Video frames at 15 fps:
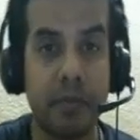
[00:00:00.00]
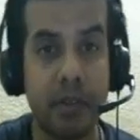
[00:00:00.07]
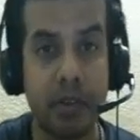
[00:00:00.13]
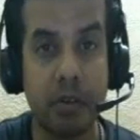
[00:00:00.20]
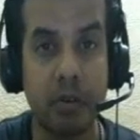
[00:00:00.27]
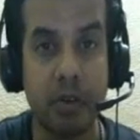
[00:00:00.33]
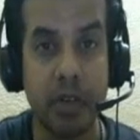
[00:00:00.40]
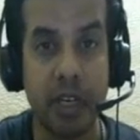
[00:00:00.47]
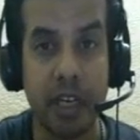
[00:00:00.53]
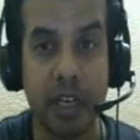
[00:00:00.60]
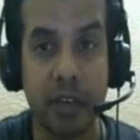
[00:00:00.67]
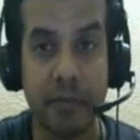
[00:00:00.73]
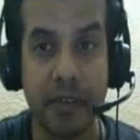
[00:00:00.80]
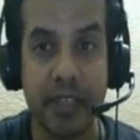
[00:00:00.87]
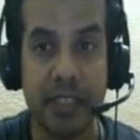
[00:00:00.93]
the older
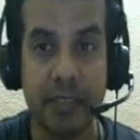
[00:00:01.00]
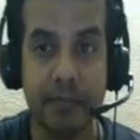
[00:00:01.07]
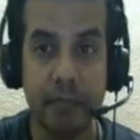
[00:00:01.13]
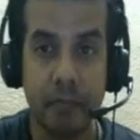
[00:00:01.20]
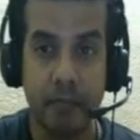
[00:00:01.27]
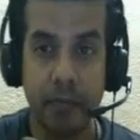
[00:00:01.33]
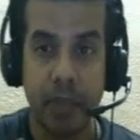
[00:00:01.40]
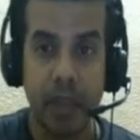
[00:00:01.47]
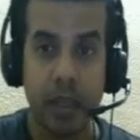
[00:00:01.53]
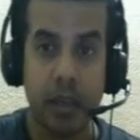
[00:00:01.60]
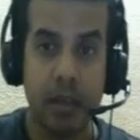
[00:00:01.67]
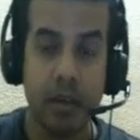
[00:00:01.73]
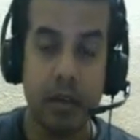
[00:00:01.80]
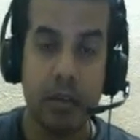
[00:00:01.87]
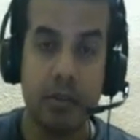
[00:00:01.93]
interface.
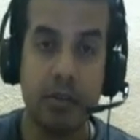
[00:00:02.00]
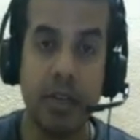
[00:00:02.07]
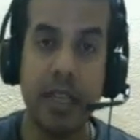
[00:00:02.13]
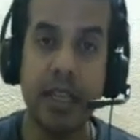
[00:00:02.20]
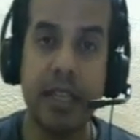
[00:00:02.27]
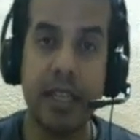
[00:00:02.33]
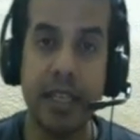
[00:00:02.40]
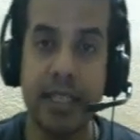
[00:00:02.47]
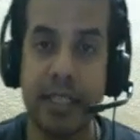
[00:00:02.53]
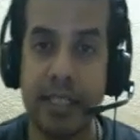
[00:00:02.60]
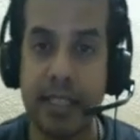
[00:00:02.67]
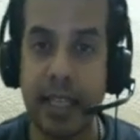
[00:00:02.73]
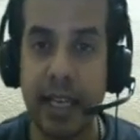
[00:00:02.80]
So in this